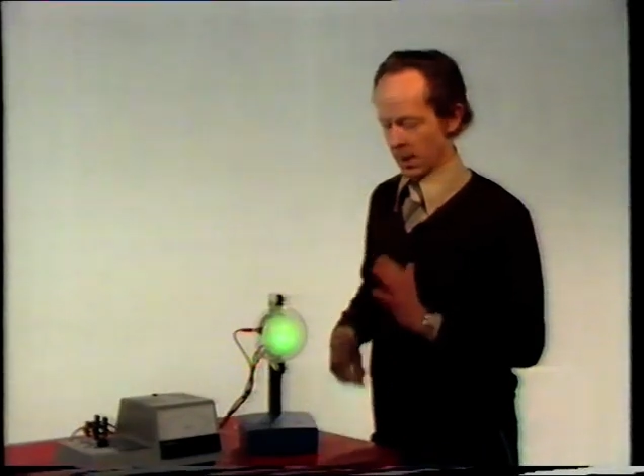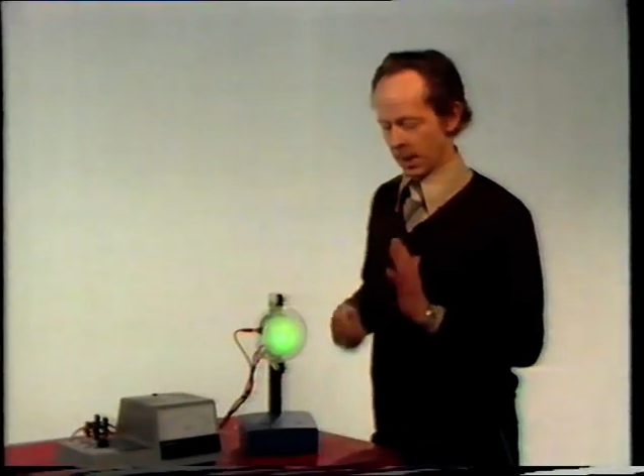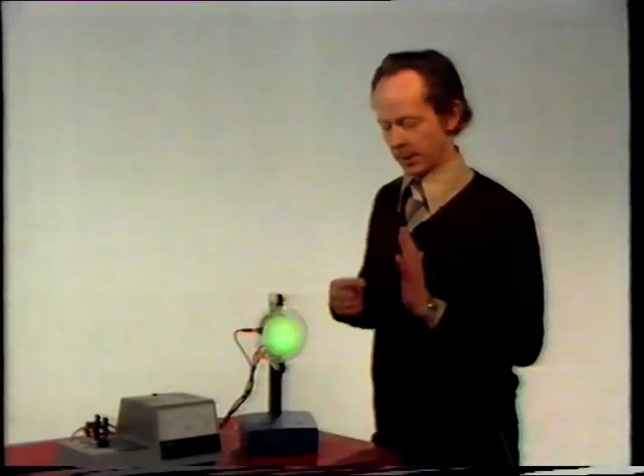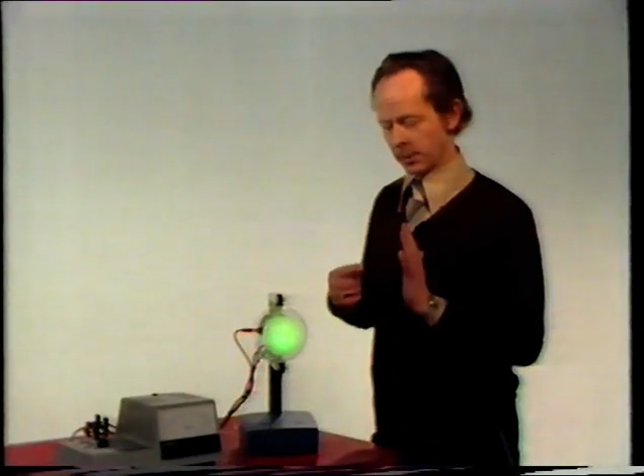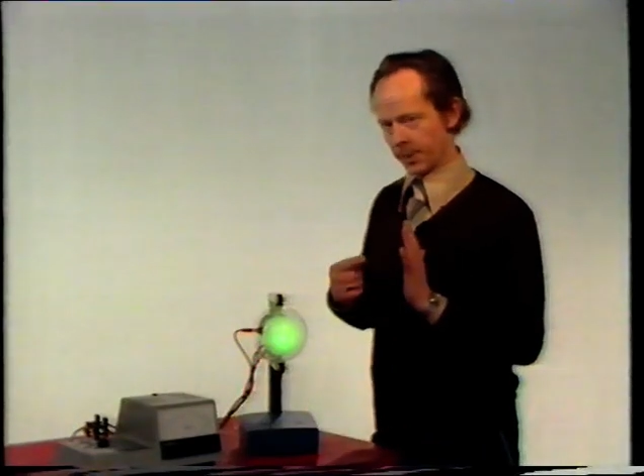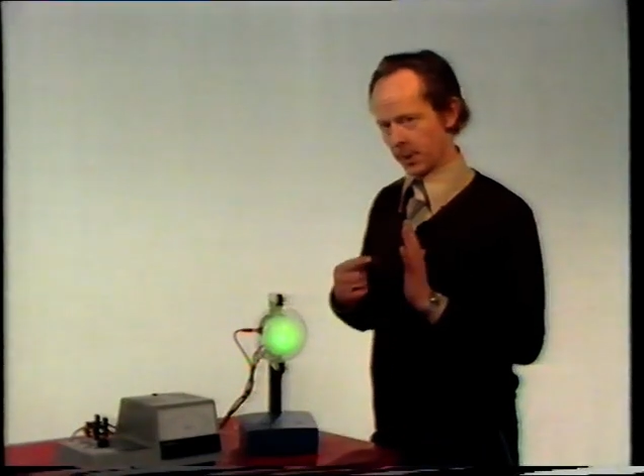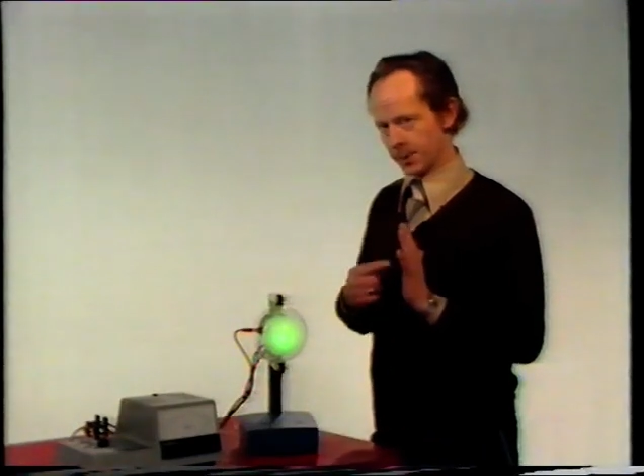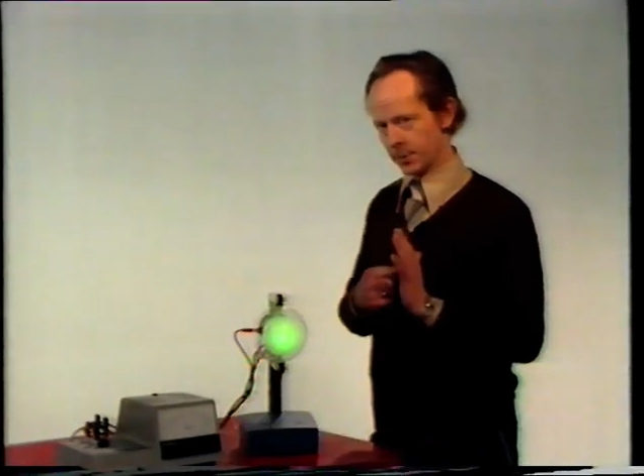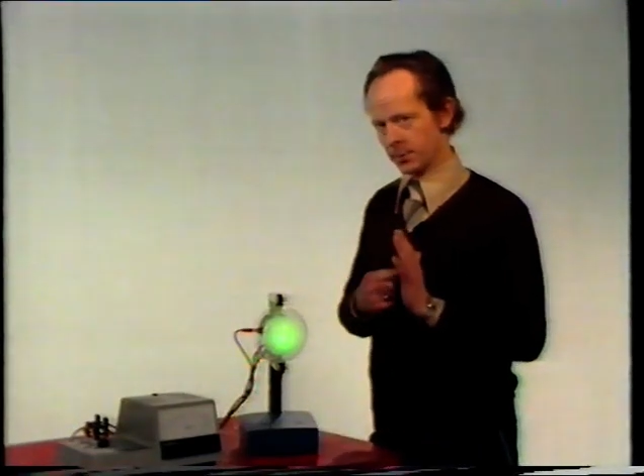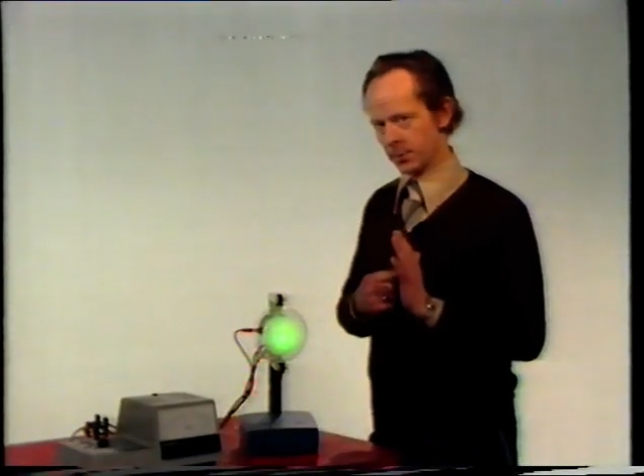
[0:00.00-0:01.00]
as it
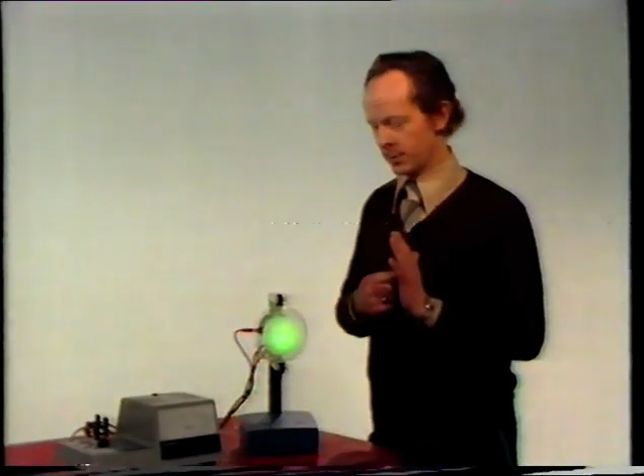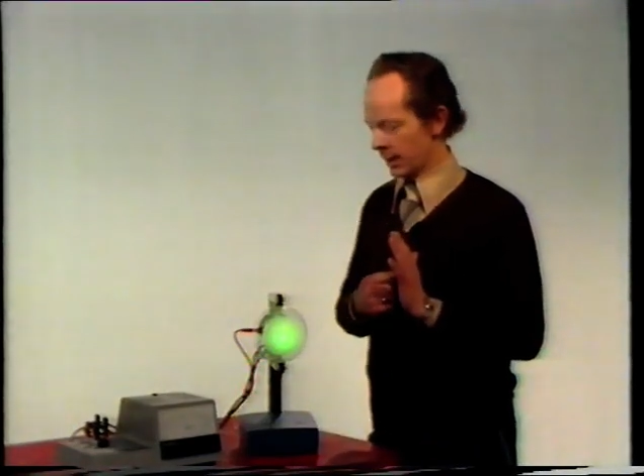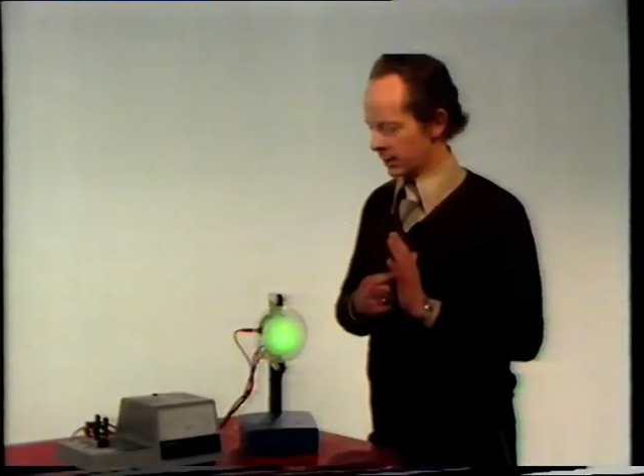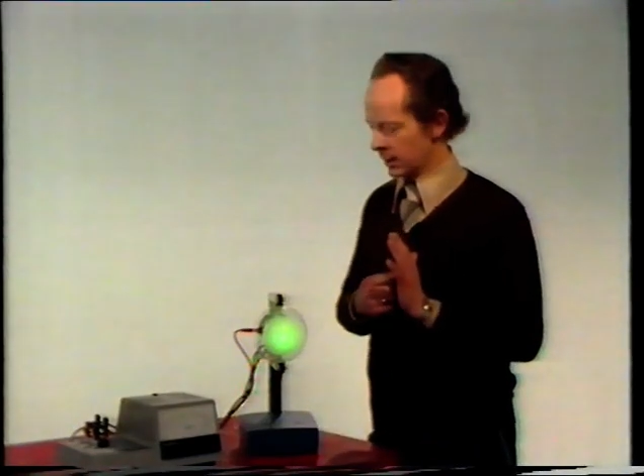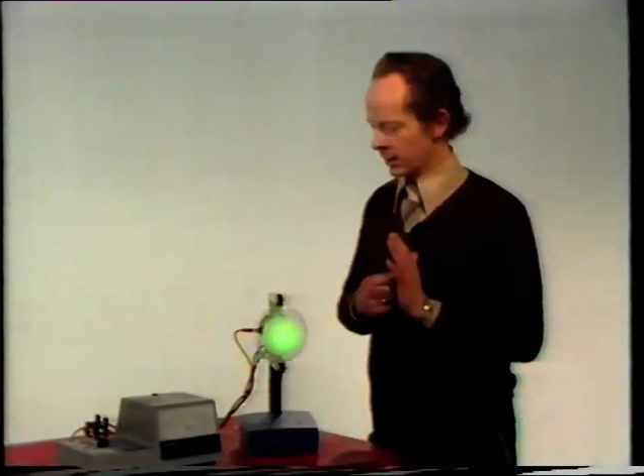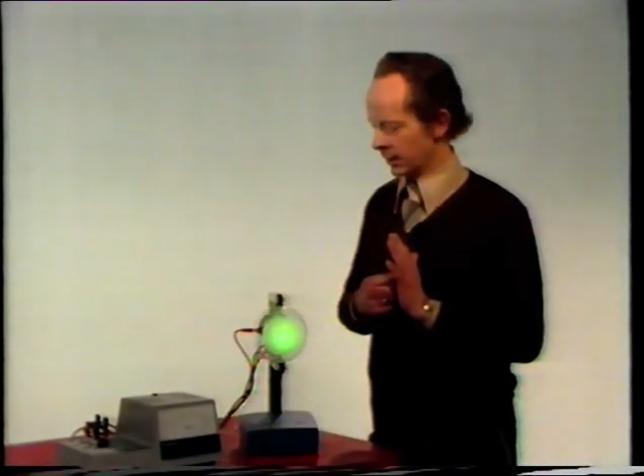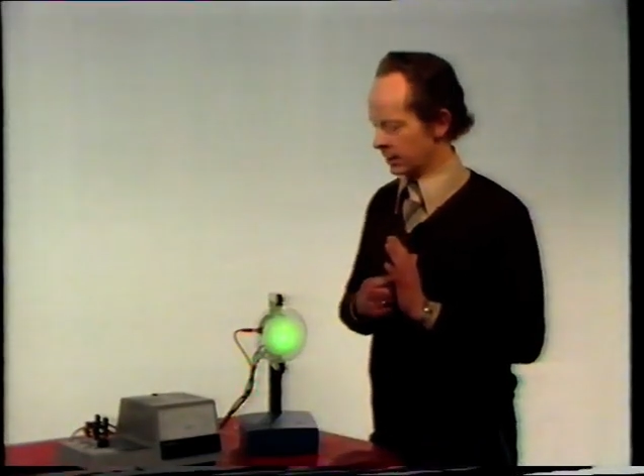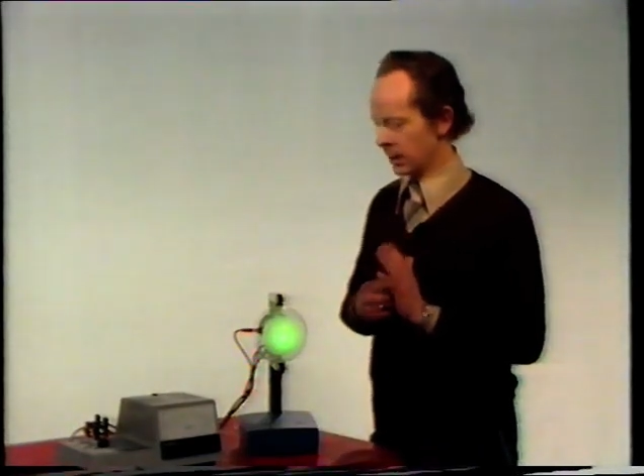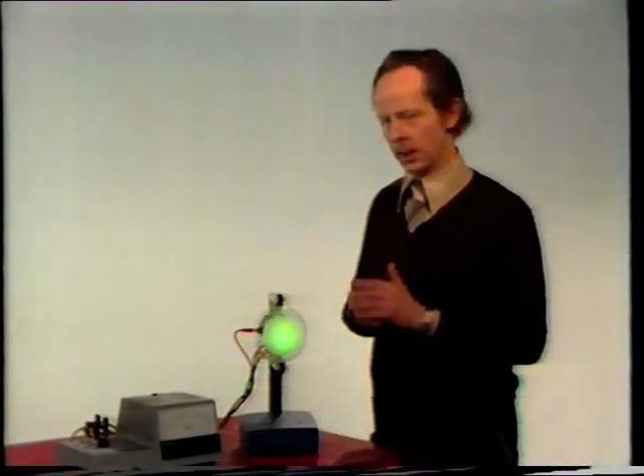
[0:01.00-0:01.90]
passes through that target.